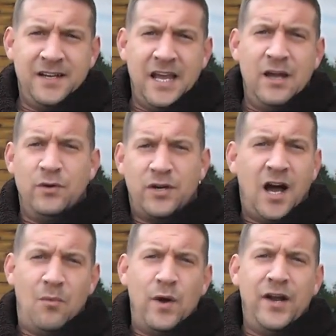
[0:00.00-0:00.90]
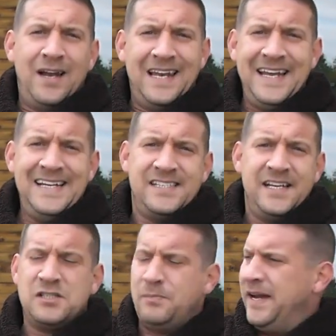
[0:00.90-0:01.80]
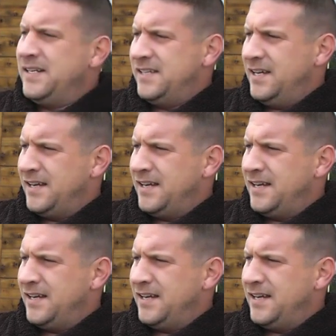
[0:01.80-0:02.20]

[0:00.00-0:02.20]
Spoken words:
it would come when I least expect it.